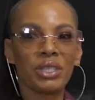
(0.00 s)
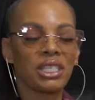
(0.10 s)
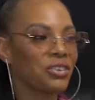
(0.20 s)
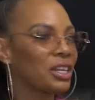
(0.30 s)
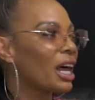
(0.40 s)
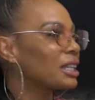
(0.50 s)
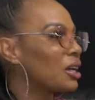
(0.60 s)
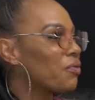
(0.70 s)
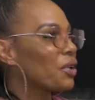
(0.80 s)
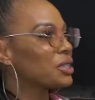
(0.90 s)
it was literally like
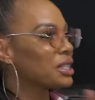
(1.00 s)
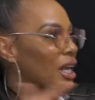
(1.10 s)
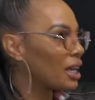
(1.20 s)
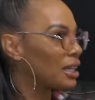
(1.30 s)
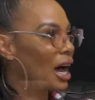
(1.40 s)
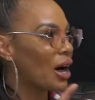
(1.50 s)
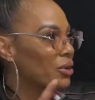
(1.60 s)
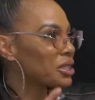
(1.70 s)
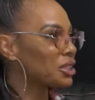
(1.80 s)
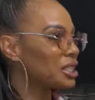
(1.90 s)
their first day in the
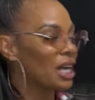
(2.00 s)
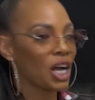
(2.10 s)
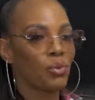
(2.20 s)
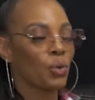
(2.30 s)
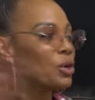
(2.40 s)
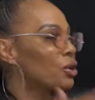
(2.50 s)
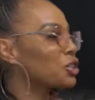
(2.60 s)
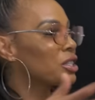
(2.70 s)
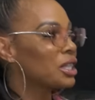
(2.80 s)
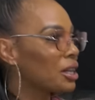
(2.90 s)
house. She's like, come on, we going
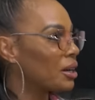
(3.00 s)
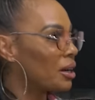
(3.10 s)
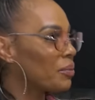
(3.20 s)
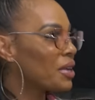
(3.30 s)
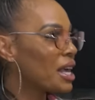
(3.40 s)
straight to the club.